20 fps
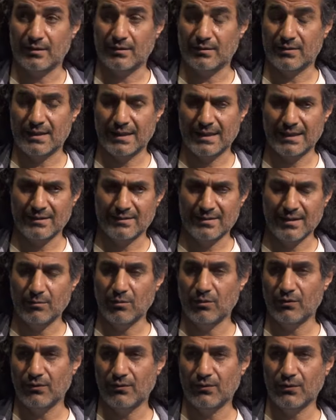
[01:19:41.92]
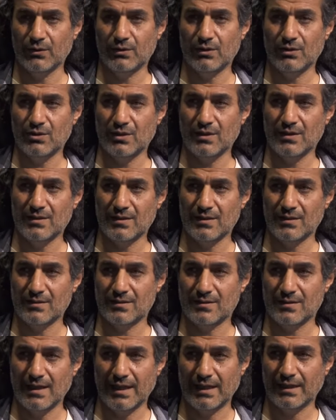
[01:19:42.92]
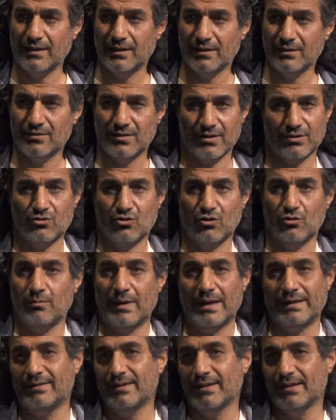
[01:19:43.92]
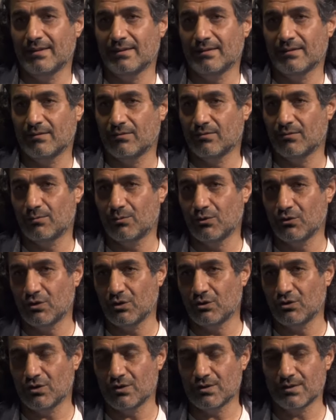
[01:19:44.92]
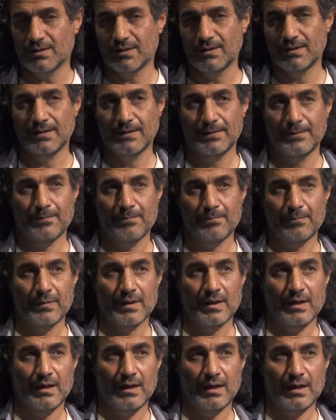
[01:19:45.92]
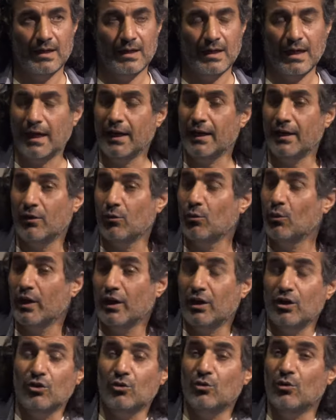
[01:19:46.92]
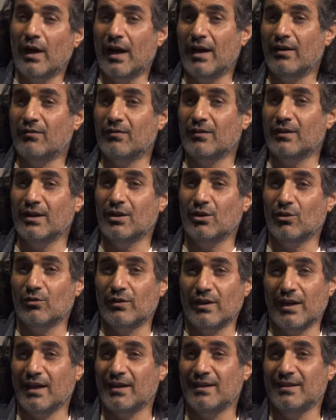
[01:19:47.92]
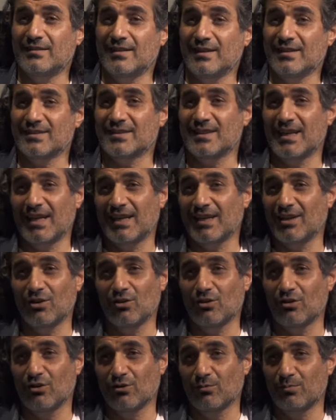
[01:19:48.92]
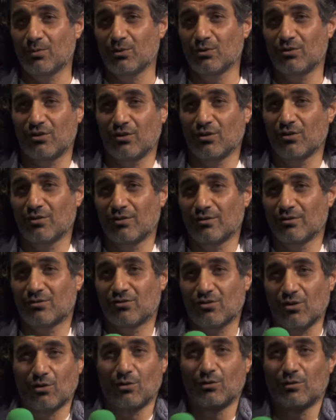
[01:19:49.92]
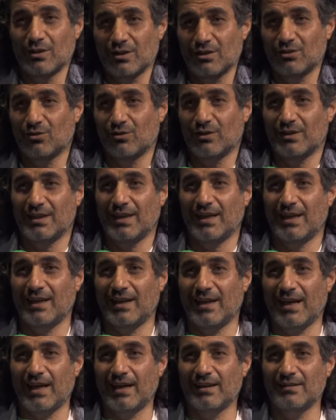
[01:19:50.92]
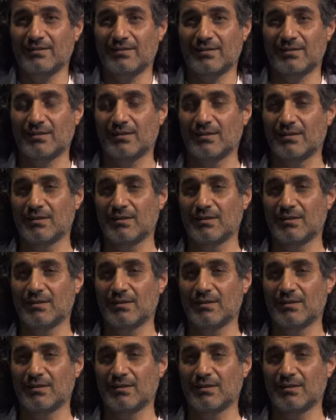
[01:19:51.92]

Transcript: seeing some of the footages. It's like it's a traumatic footages. And when you have, you know, the editors, like you put your soul into her hand.